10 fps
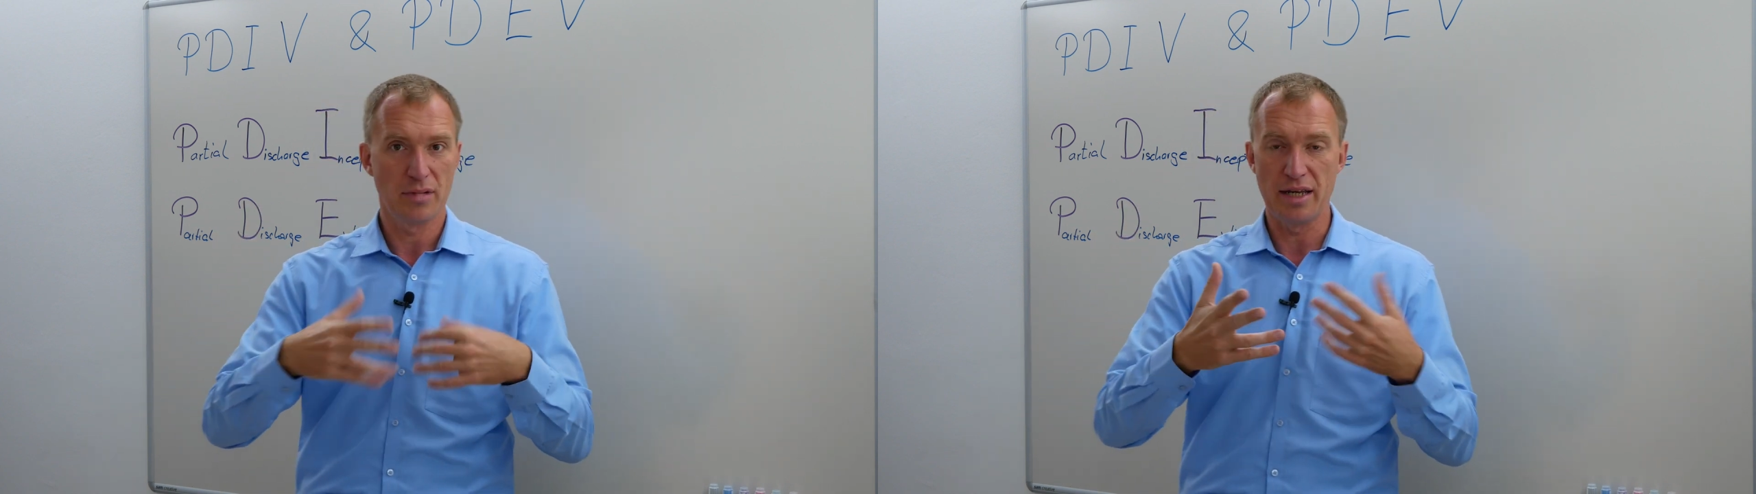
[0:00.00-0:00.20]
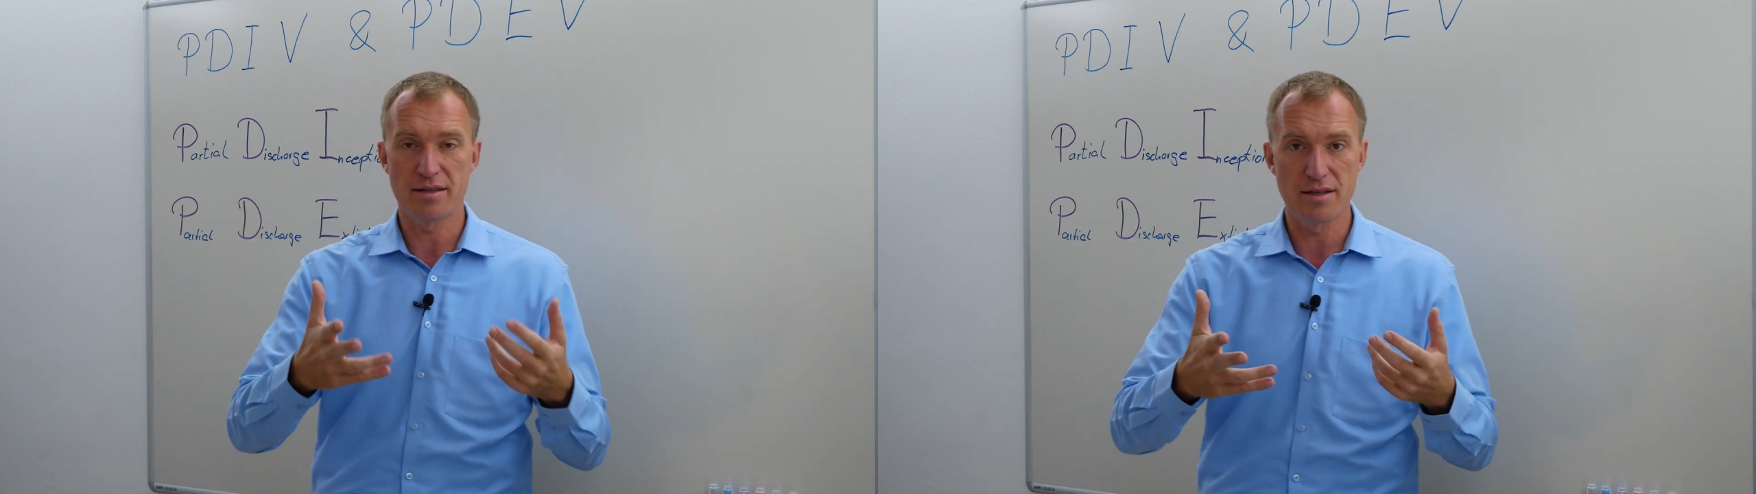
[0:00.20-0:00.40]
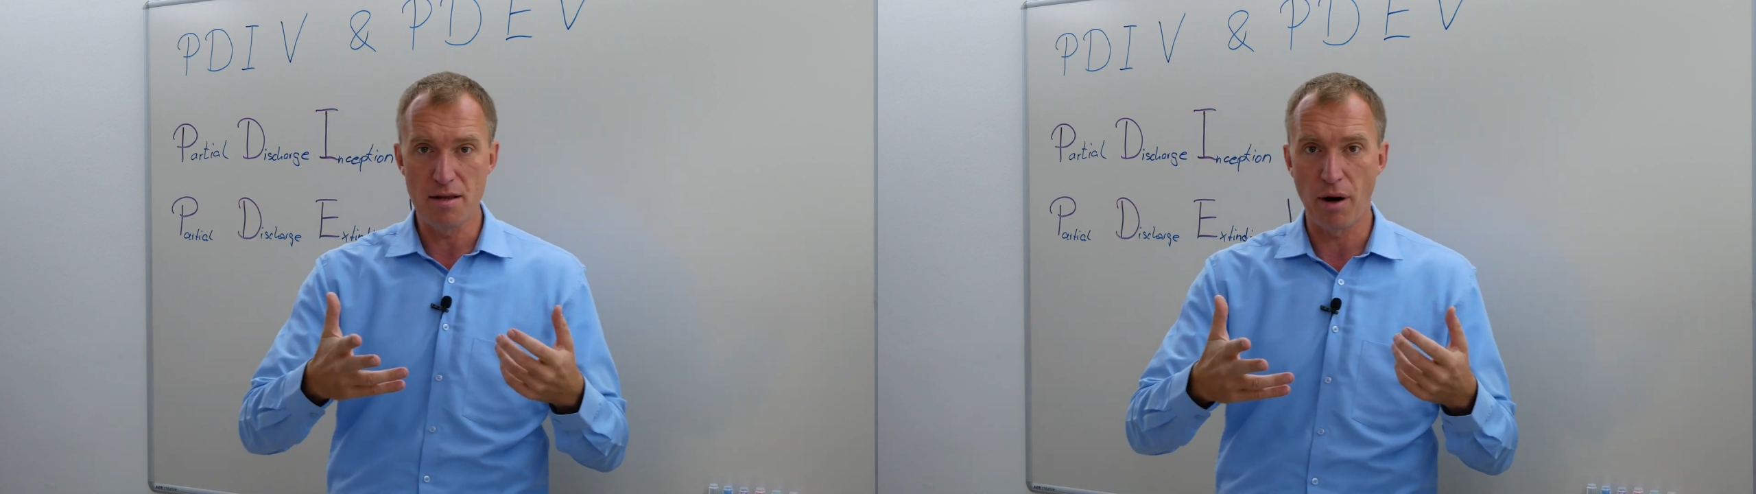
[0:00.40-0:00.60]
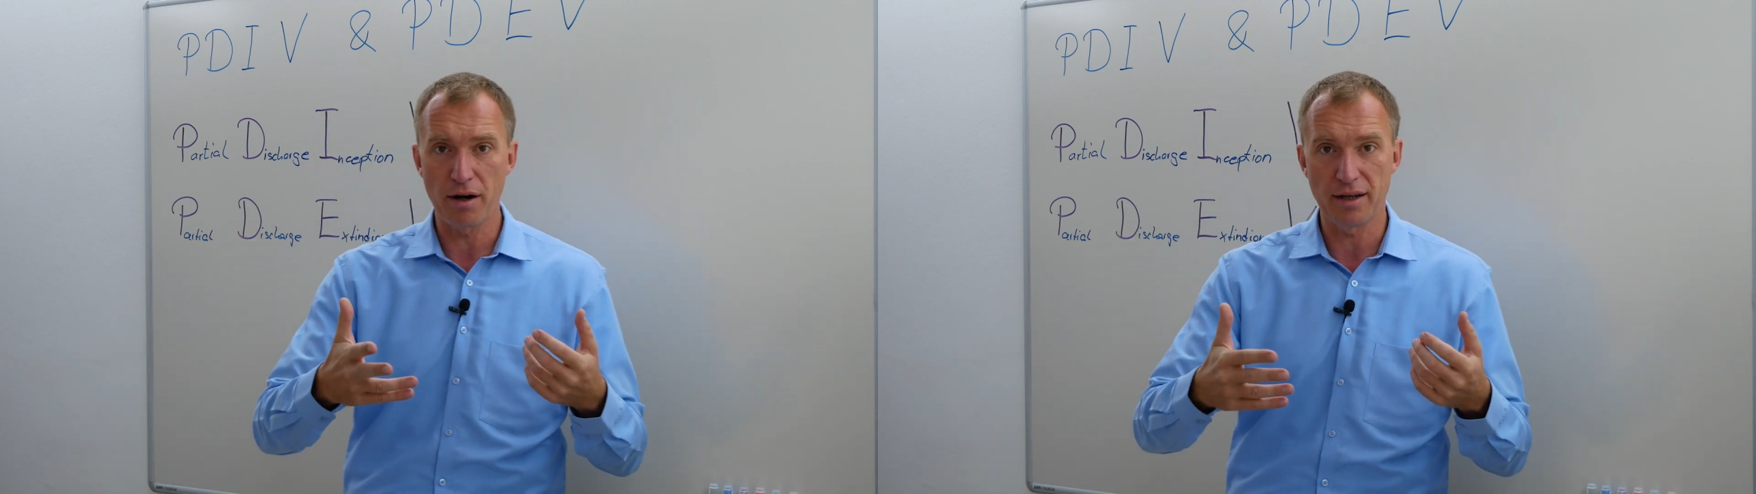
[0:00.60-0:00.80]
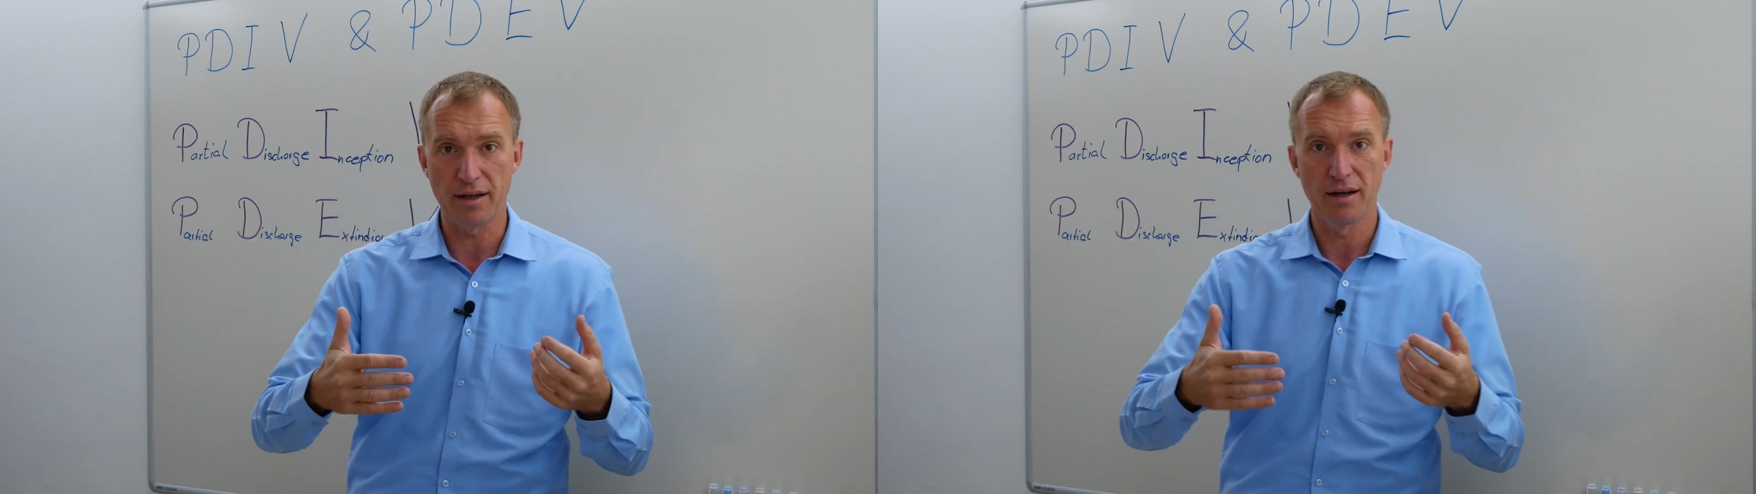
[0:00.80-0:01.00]
it's still
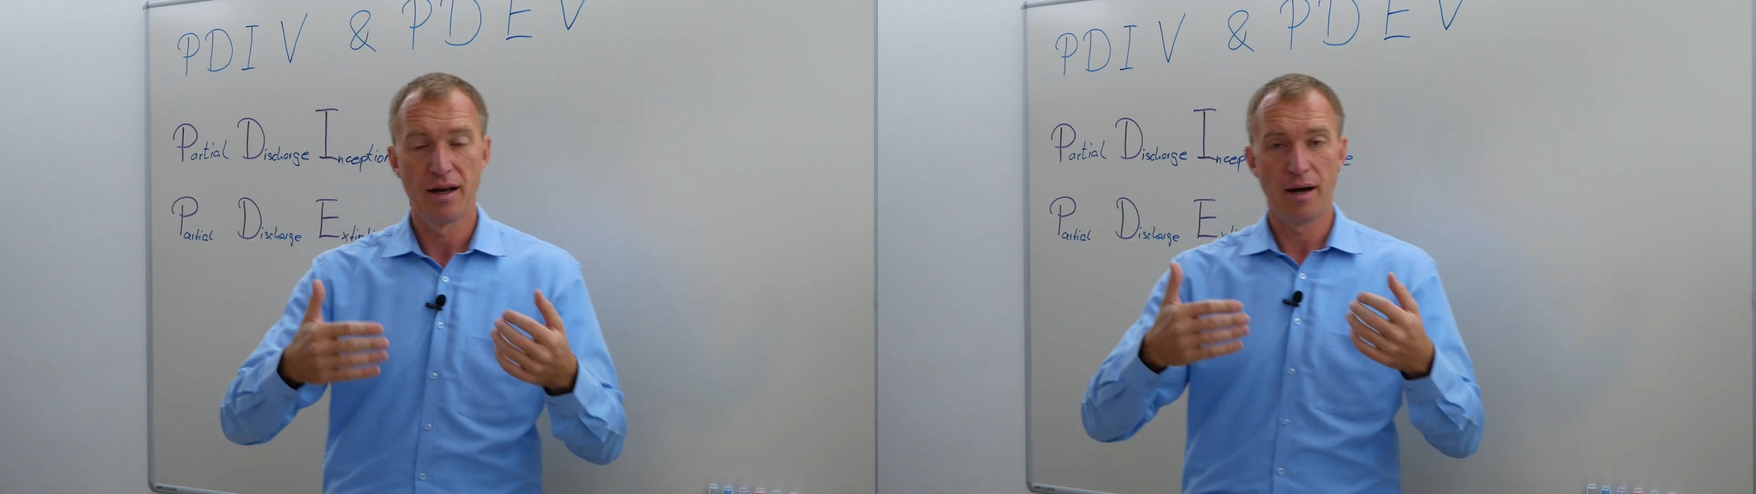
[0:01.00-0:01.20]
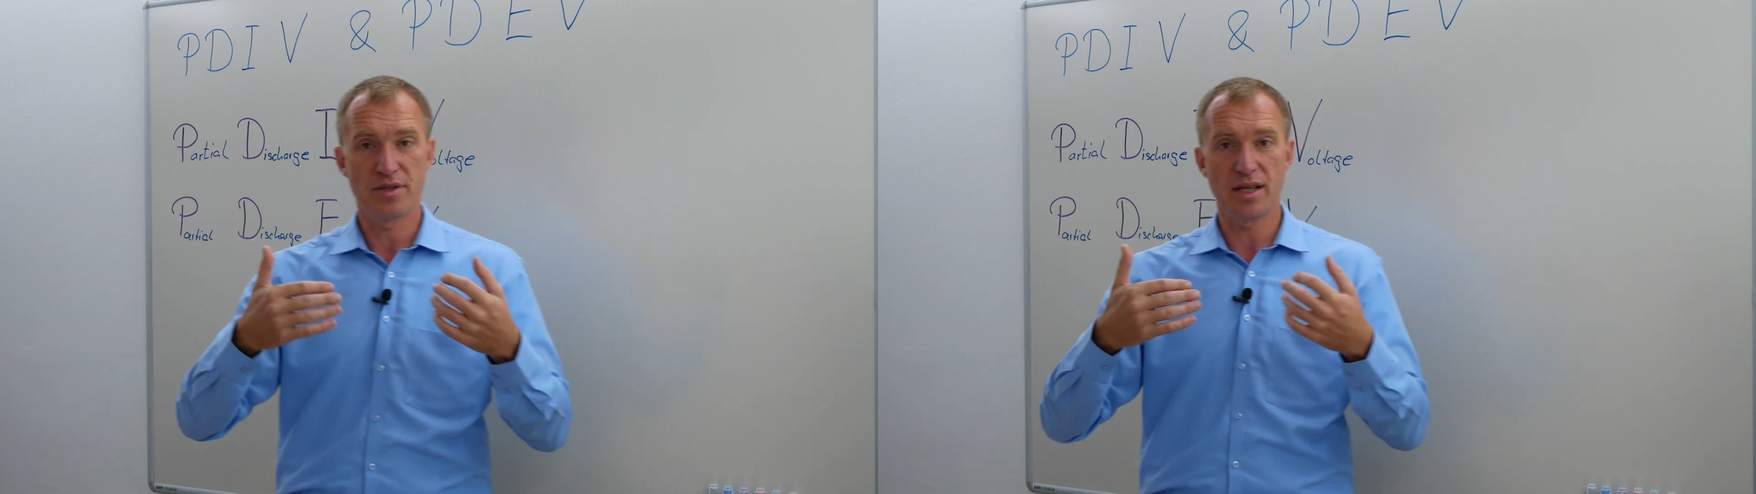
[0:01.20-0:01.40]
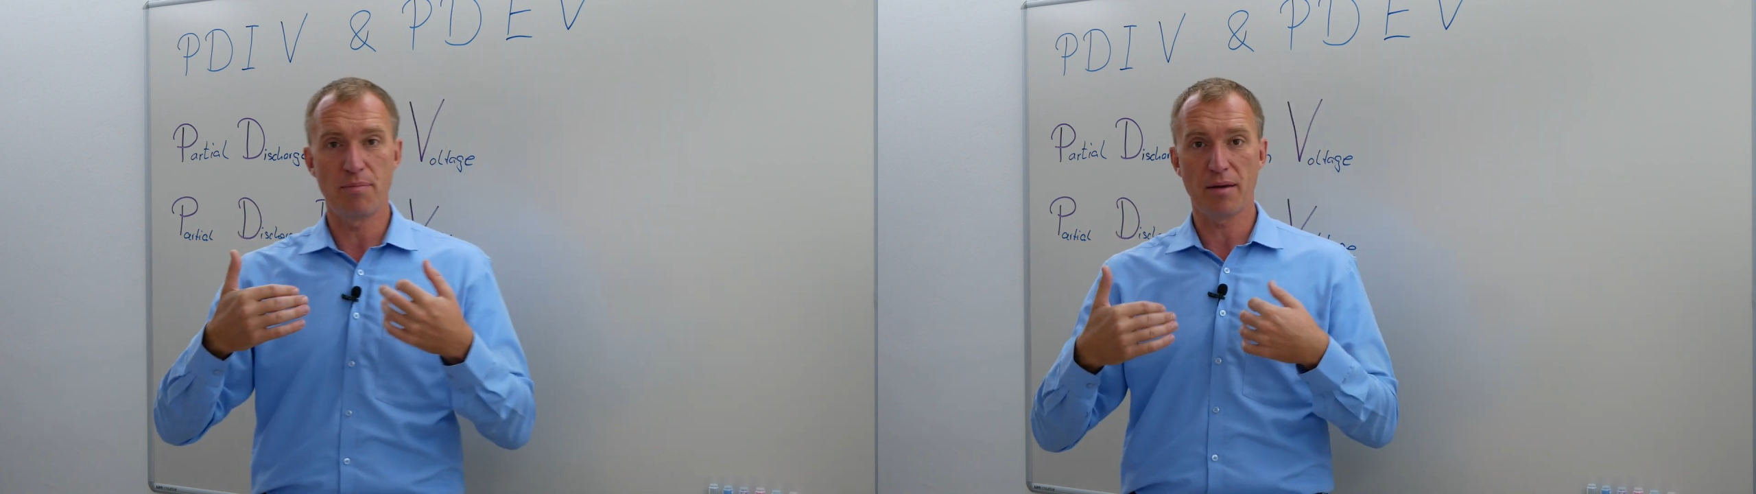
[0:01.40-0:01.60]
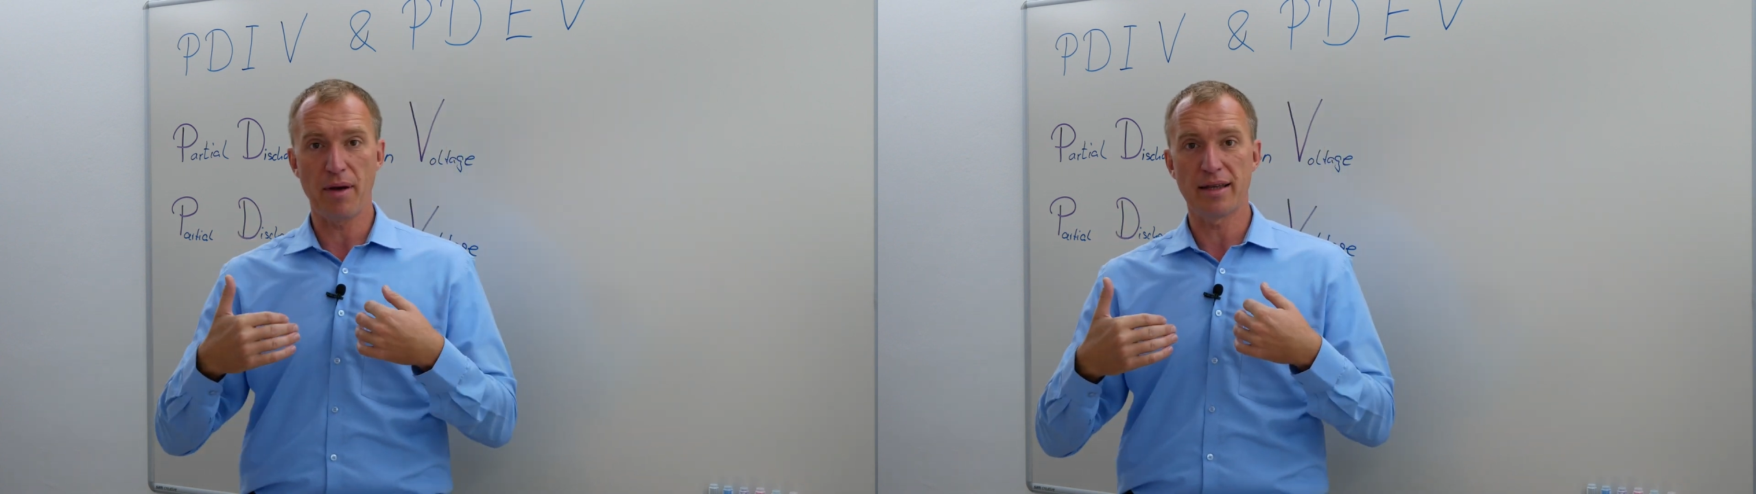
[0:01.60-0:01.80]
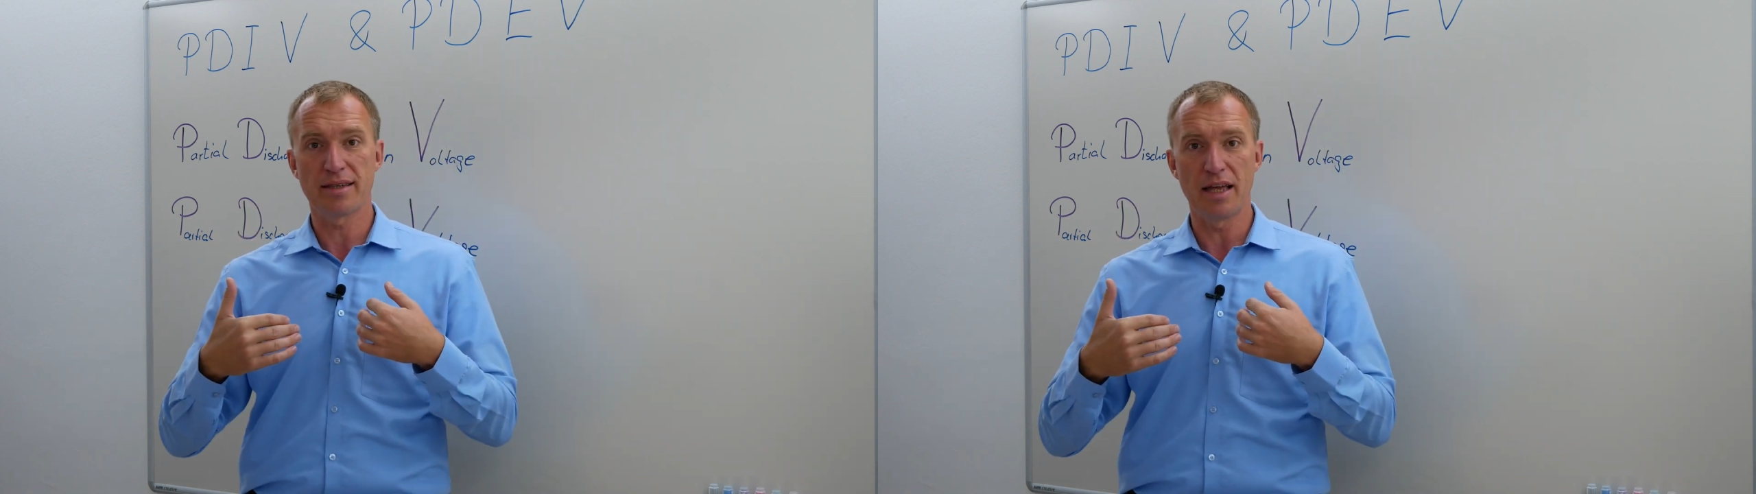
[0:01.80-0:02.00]
barking. I'm stepping
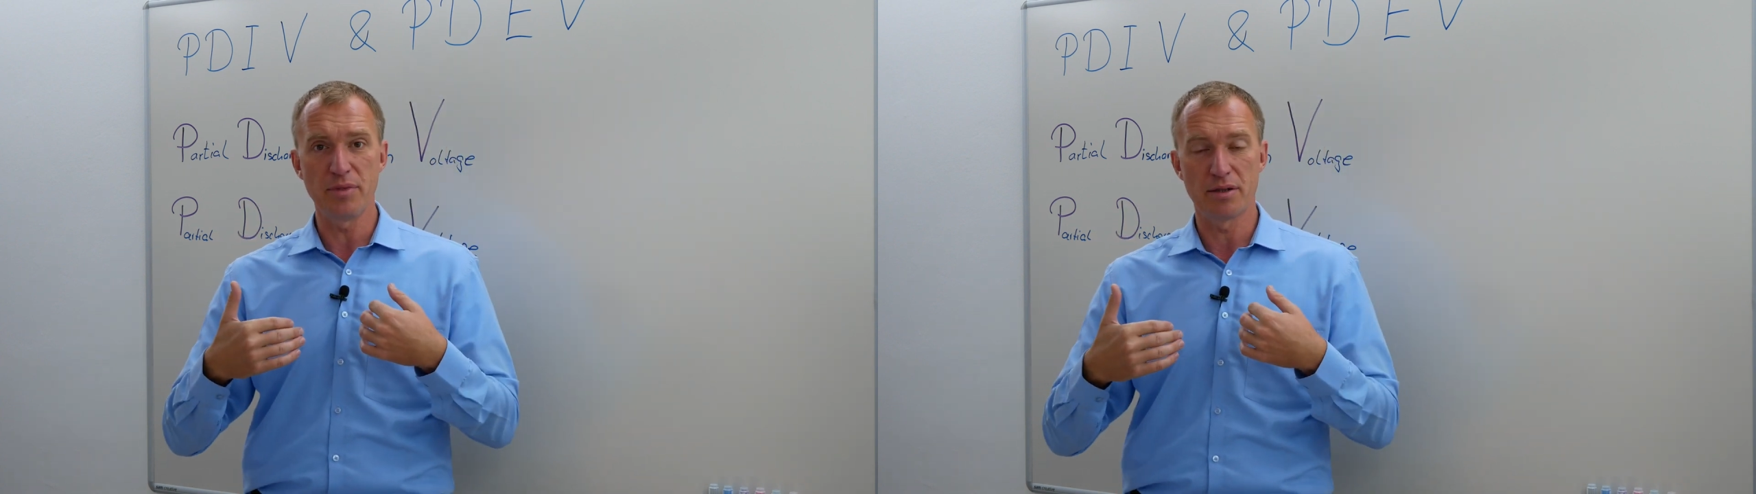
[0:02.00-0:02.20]
back 10